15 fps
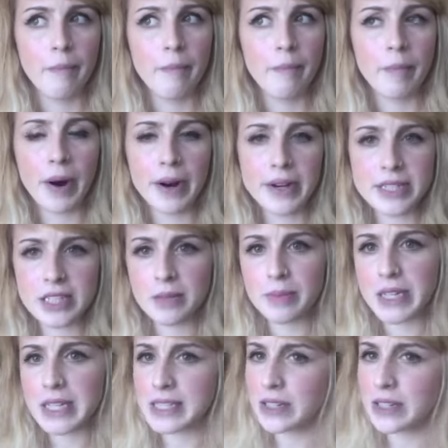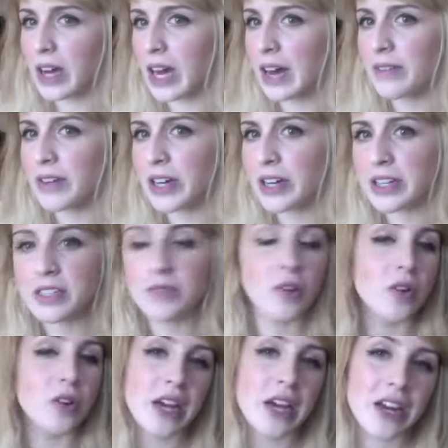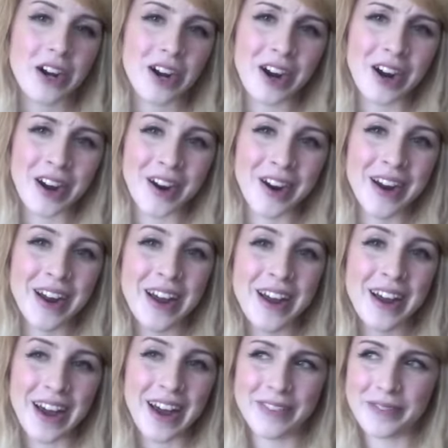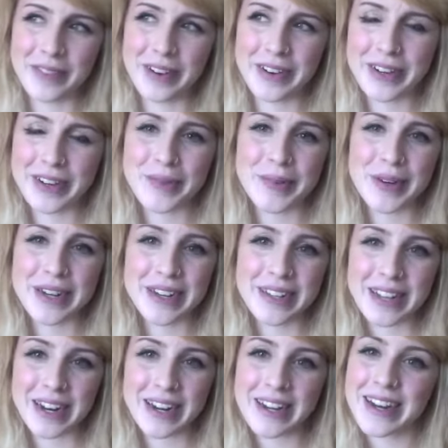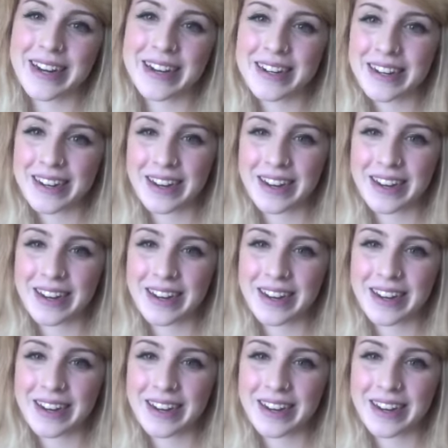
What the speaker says: Partially because I don't have a good exfoliator. I haven't found a good one that I liked.